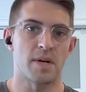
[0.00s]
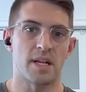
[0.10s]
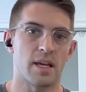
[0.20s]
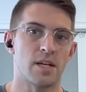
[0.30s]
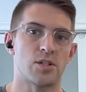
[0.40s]

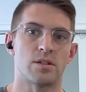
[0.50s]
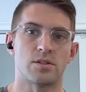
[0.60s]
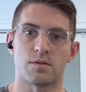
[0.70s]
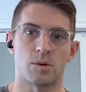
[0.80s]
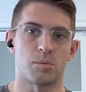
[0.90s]

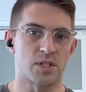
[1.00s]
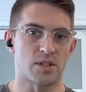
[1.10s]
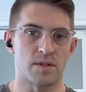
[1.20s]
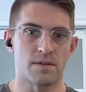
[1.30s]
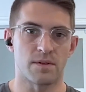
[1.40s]
medications for a
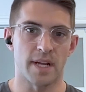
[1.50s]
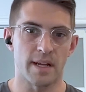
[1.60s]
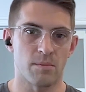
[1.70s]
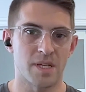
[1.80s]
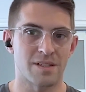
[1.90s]
bunch of different
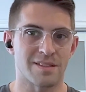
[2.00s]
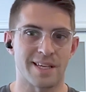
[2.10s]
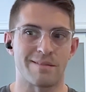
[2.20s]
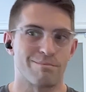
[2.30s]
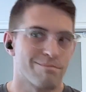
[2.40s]
ailments,
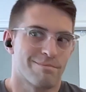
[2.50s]
like